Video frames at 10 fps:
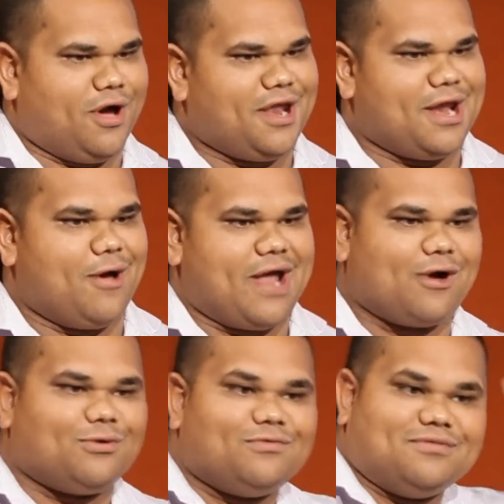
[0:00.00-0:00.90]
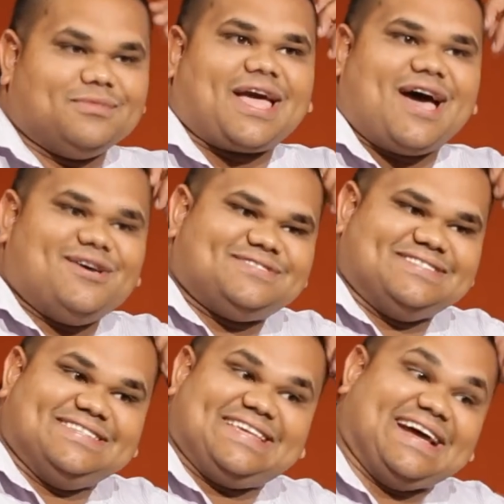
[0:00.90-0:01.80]
I had an old uncle from the
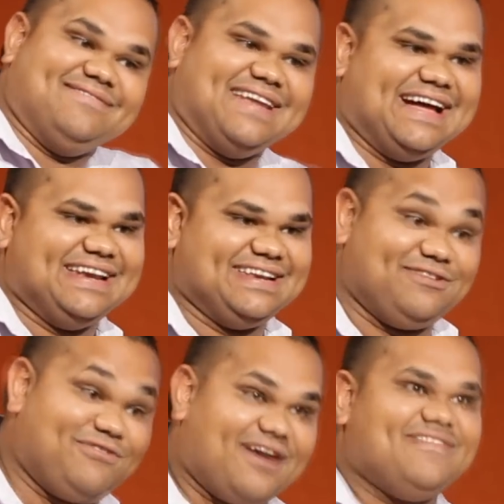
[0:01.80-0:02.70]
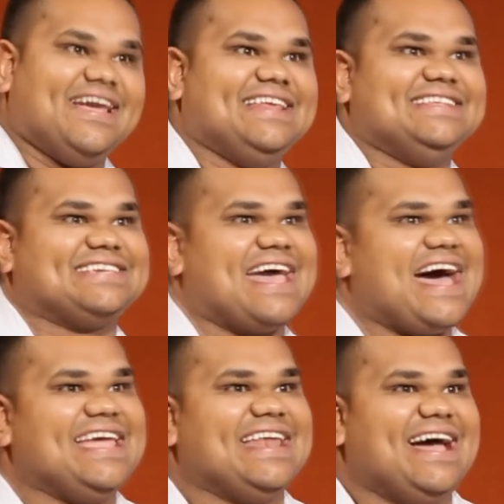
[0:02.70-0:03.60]
coast, and he'd come down and he'd drive down in his
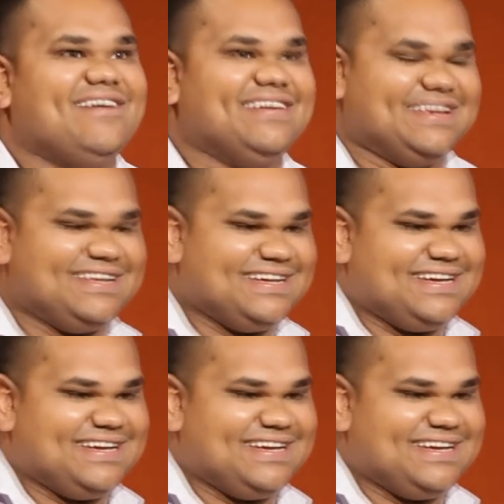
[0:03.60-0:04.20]
car, you know, and